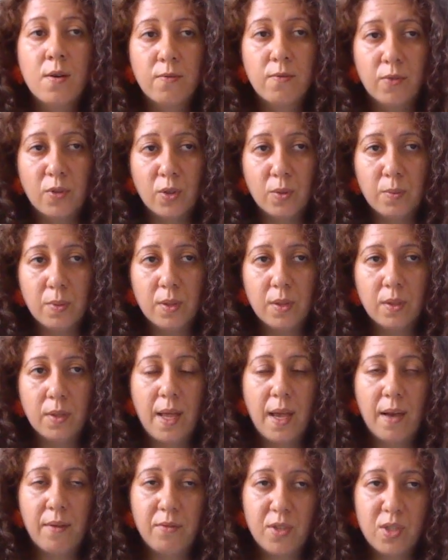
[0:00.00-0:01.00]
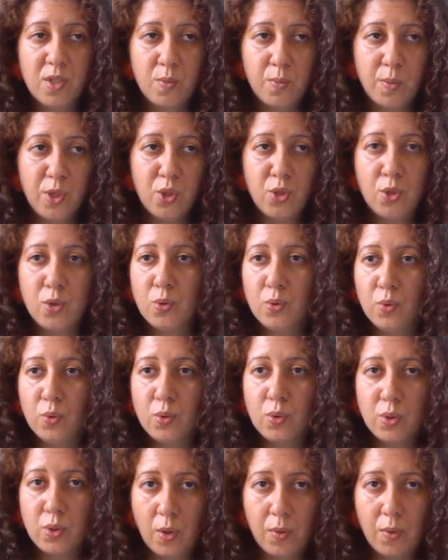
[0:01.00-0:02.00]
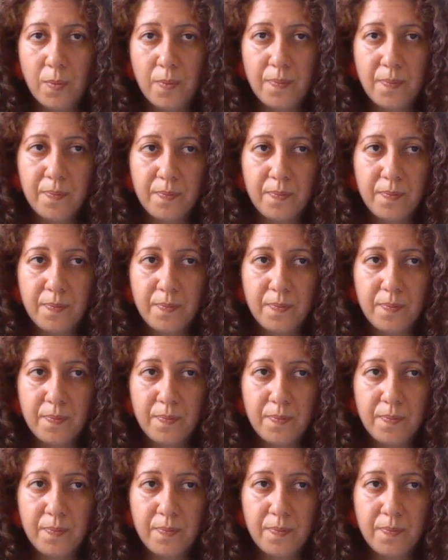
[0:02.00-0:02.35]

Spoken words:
verbal and have the speech to do so.